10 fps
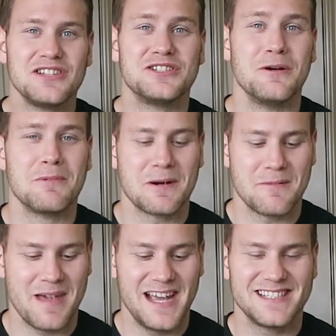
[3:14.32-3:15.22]
Super
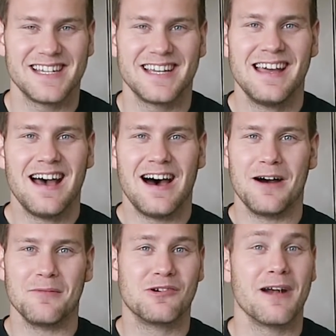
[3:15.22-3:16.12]
amazing,
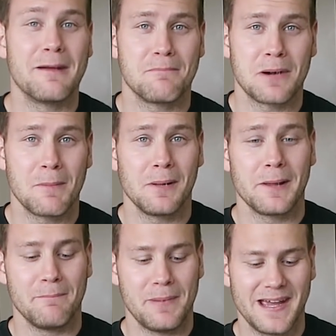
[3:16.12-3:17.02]
great purple
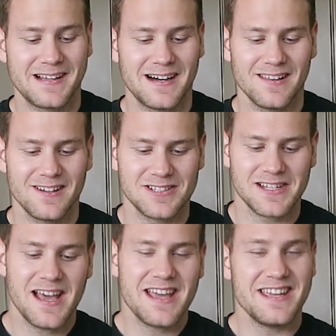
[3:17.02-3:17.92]
and pink colors.
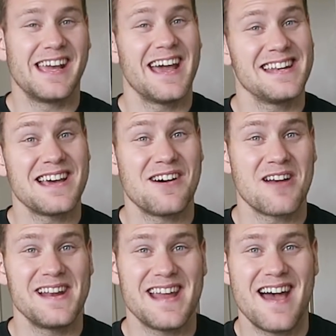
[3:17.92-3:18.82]
You can't tell
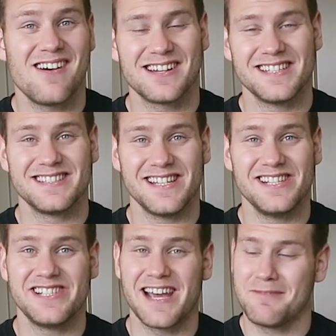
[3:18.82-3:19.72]
right now because it's in
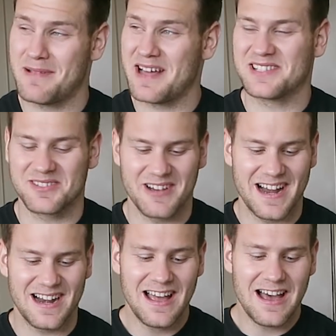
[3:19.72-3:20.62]
shed, but I
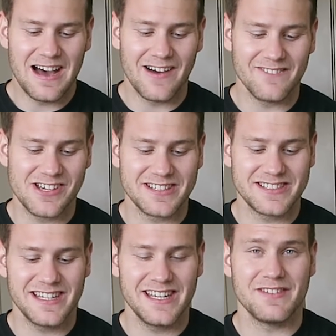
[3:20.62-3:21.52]
swear, you can see